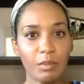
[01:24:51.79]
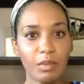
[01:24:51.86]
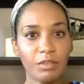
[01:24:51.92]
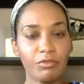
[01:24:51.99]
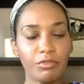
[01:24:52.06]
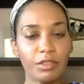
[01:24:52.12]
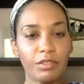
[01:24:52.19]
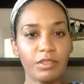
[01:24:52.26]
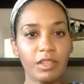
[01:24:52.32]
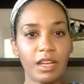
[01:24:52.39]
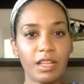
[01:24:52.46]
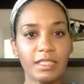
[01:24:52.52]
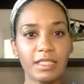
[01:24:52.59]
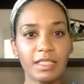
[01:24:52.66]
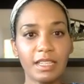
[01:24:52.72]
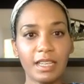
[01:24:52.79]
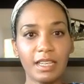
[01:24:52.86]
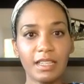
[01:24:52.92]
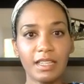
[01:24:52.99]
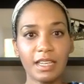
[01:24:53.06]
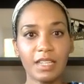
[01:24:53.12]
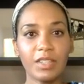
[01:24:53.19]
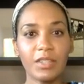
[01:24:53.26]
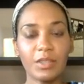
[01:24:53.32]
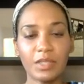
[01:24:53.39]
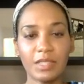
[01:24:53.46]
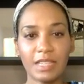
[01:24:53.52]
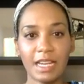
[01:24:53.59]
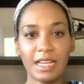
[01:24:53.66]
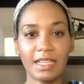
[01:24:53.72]
if we're not in those
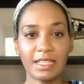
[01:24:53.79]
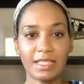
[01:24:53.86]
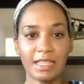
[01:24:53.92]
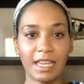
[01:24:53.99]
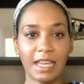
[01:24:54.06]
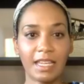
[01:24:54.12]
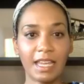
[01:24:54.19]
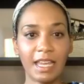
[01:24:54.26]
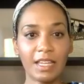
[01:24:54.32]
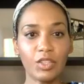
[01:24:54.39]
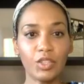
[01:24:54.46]
settings. And